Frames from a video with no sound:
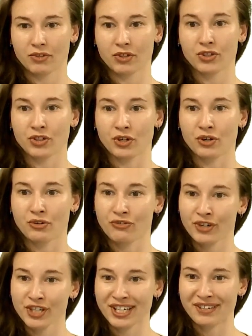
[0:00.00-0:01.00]
So
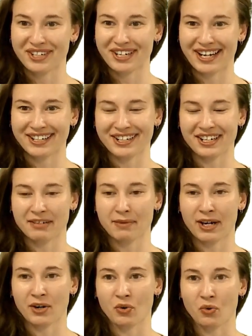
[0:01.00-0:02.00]
first I want to talk
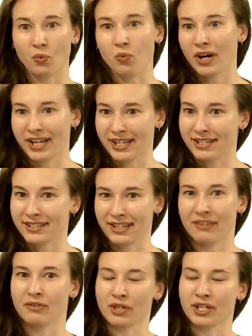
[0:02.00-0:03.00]
about what is a
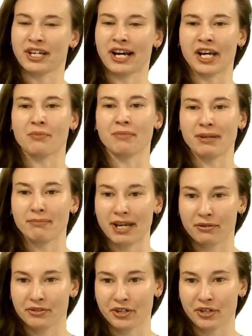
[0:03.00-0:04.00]
focused ion beam
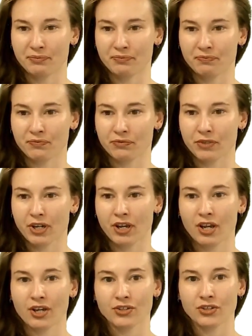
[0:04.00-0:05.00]
microscope.
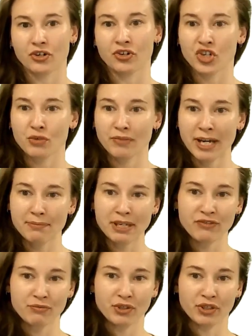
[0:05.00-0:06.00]
So you might be
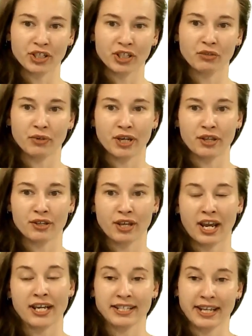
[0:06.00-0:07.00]
familiar with
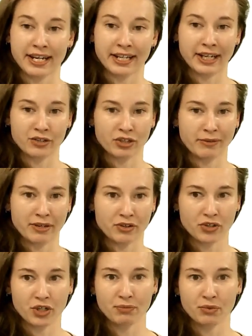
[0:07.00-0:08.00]
a scanning electron
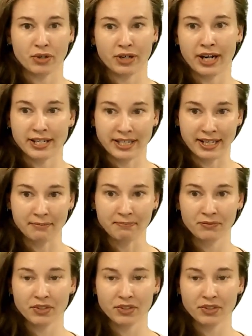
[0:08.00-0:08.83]
microscope, or SEM,